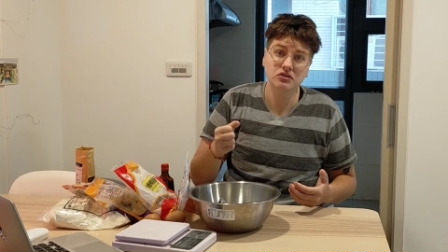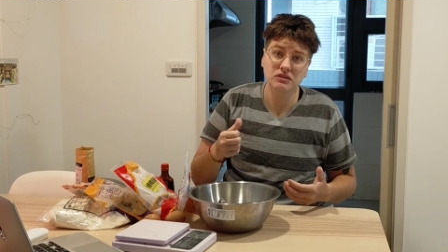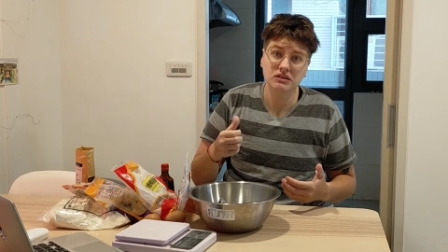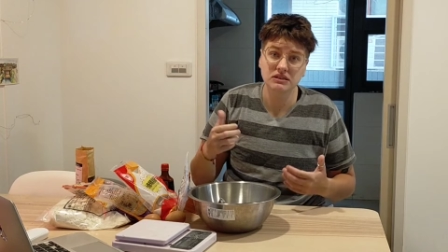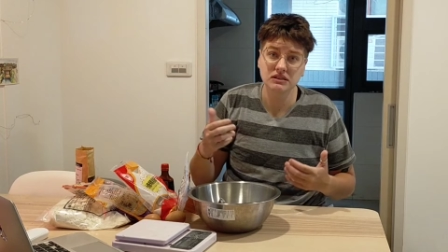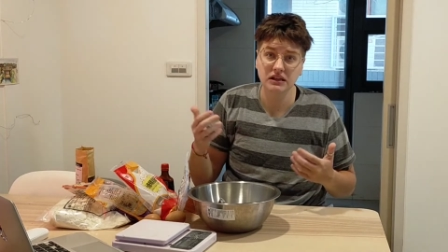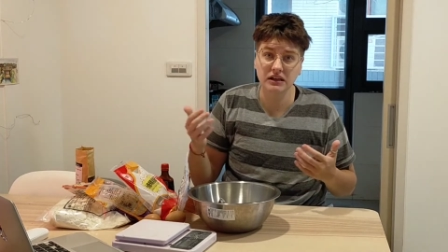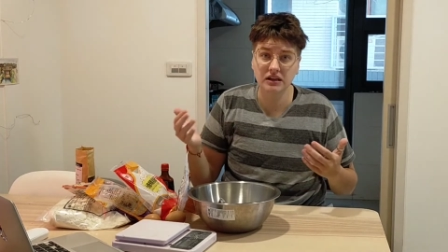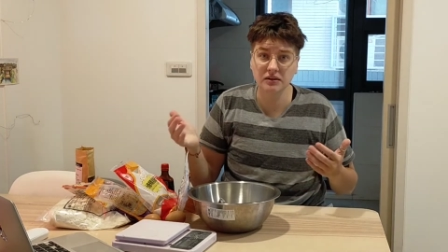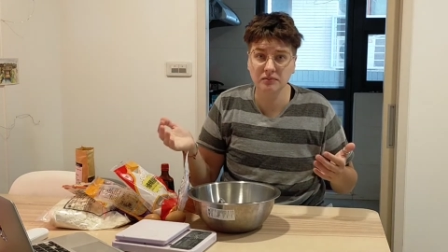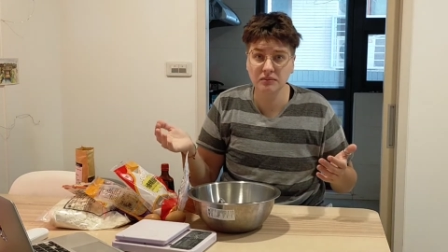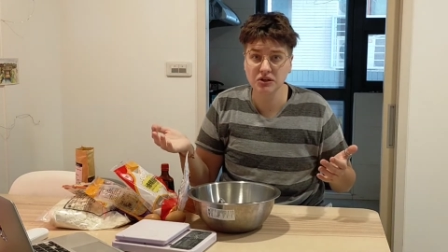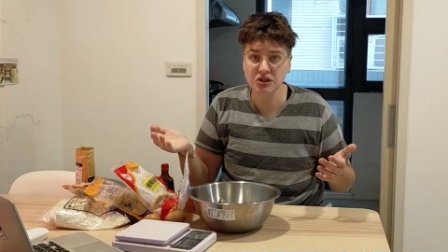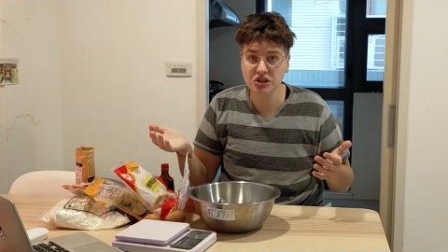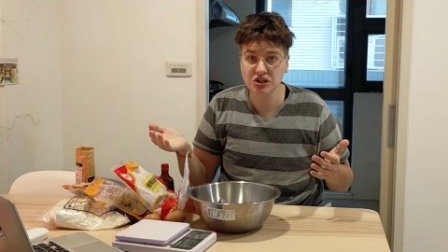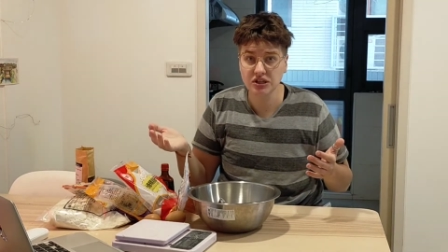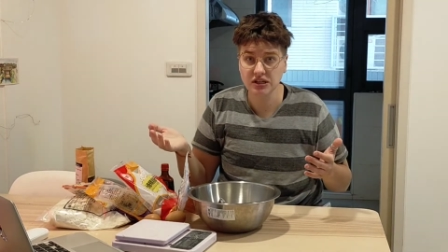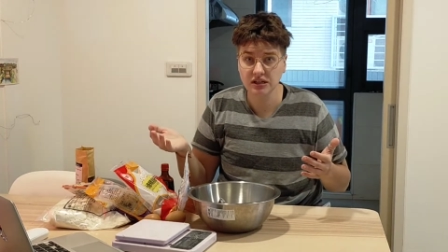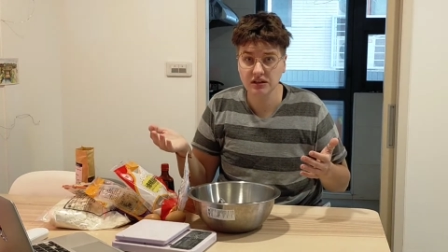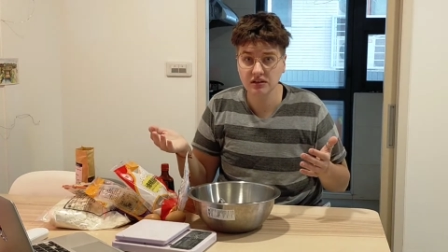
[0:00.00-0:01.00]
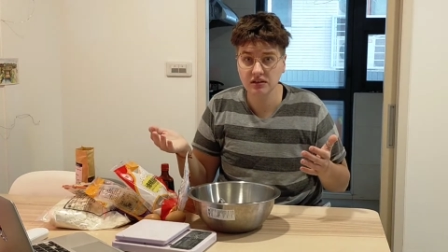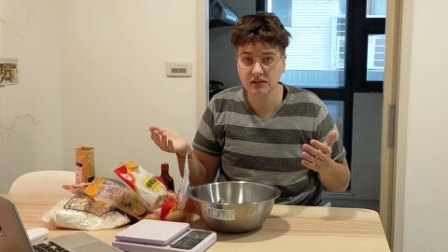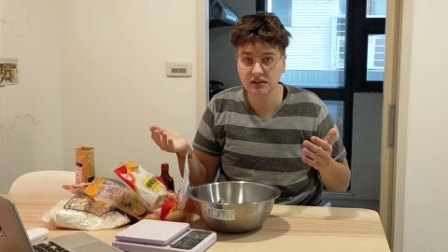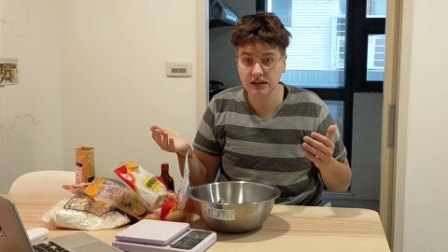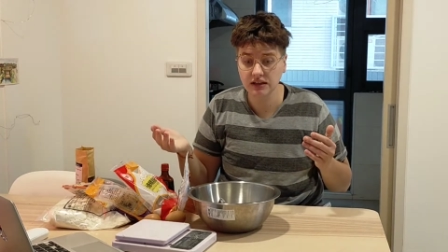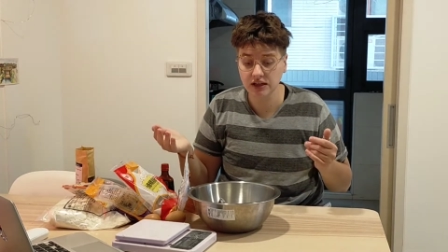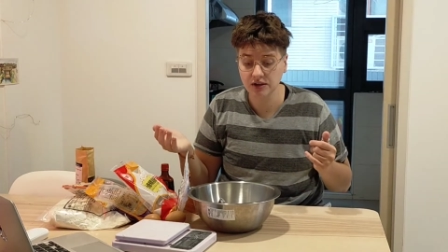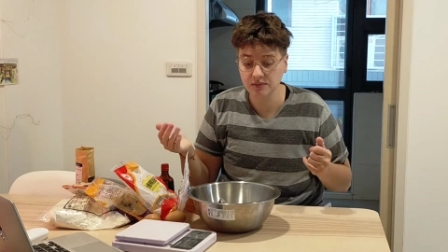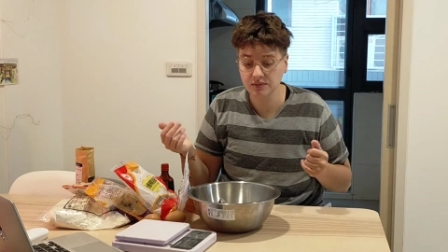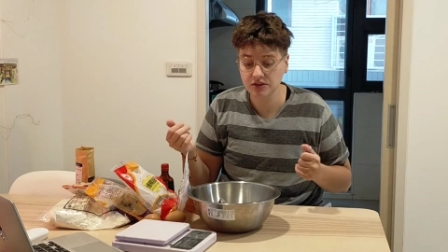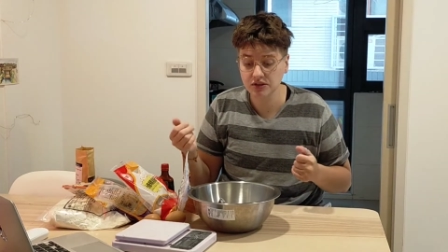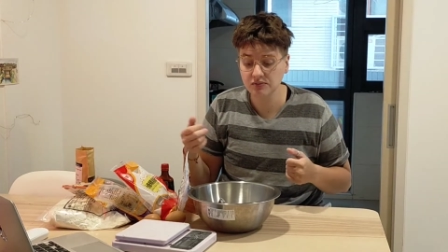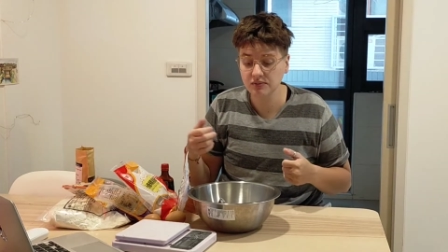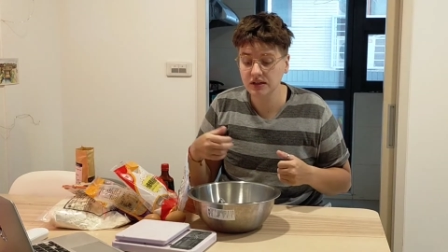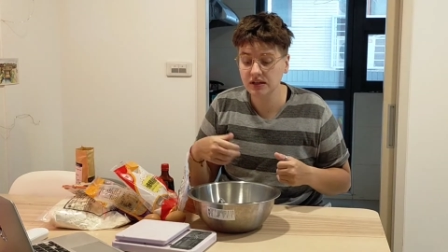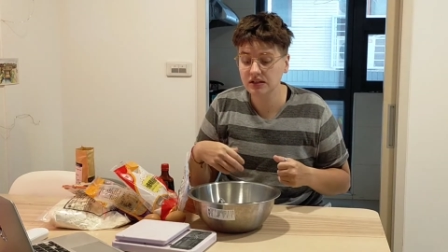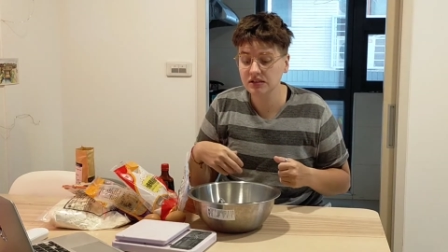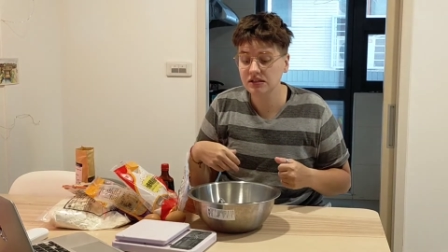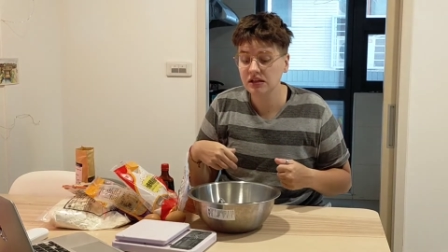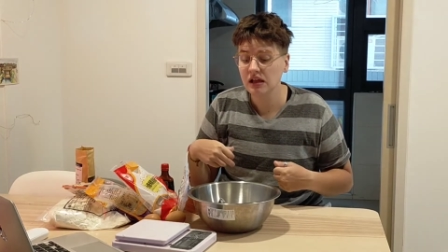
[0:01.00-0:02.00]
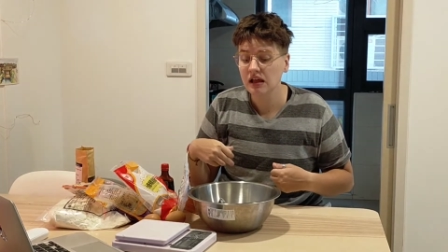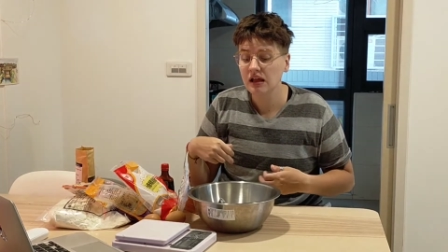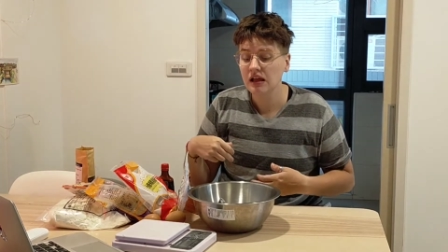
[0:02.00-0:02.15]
It's like a machine that helps you mix.